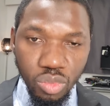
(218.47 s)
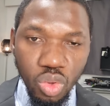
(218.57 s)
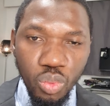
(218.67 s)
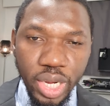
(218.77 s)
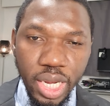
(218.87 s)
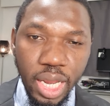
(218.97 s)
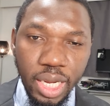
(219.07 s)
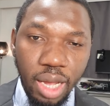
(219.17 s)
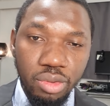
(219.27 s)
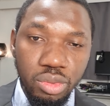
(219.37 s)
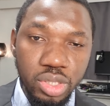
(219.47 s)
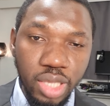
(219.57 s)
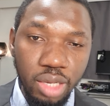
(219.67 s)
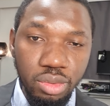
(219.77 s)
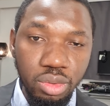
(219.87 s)
we needed now to
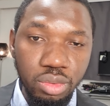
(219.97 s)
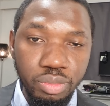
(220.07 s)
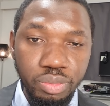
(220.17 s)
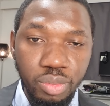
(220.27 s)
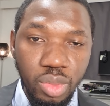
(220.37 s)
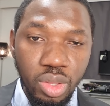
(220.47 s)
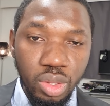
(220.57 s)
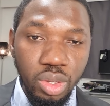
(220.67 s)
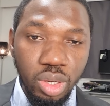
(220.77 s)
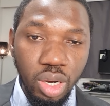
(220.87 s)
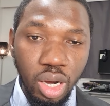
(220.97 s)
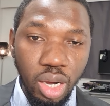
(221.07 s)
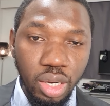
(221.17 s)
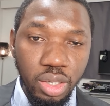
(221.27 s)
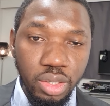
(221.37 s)
start to uh,
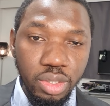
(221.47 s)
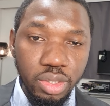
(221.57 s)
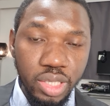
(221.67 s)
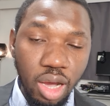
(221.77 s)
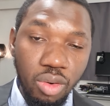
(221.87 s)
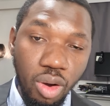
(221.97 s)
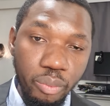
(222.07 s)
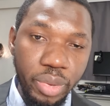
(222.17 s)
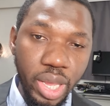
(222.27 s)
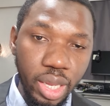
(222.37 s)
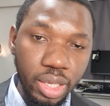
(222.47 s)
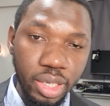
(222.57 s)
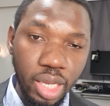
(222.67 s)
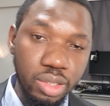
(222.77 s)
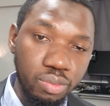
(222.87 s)
now compare
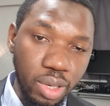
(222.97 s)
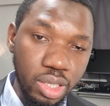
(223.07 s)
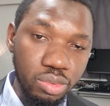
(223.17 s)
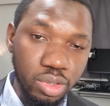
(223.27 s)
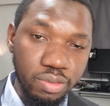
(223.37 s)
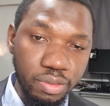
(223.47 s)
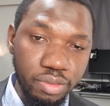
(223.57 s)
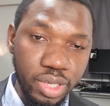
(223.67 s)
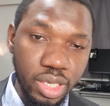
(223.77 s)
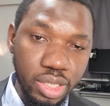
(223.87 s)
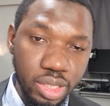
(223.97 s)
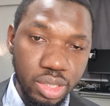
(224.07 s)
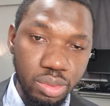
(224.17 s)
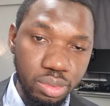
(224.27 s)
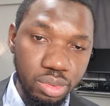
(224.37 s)
that when it was 50 hertz,
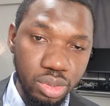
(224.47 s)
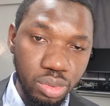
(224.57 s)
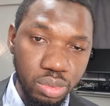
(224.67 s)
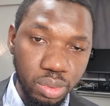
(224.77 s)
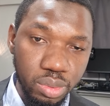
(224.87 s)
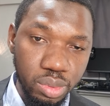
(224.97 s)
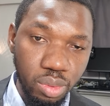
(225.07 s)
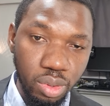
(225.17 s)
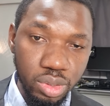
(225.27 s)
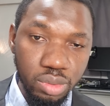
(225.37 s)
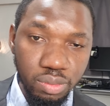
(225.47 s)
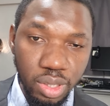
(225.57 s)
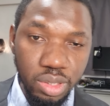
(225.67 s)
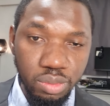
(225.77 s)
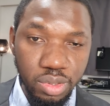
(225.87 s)
this was what we got.
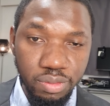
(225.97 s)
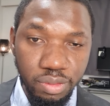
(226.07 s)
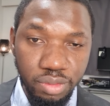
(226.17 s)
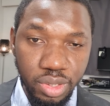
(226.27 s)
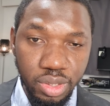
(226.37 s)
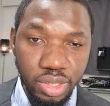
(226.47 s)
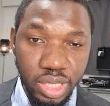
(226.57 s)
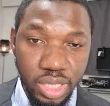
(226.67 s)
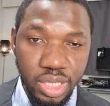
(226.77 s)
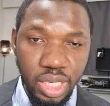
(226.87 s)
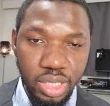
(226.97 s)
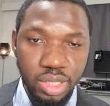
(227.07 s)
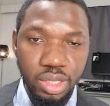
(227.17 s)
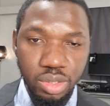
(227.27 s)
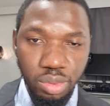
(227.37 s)
When it was 60 hertz,
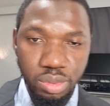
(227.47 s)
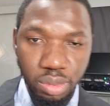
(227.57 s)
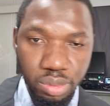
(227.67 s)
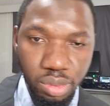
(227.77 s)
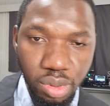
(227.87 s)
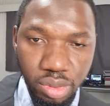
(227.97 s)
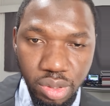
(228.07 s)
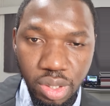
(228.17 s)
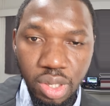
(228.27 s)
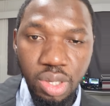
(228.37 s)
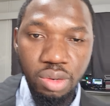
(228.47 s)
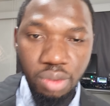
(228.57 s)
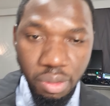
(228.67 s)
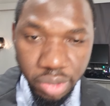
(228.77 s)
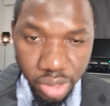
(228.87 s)
this was what we got.
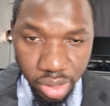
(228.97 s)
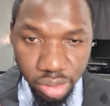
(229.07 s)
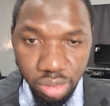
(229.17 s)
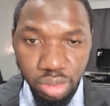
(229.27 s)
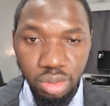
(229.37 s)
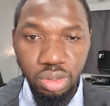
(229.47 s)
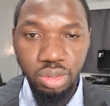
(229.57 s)
When we change it to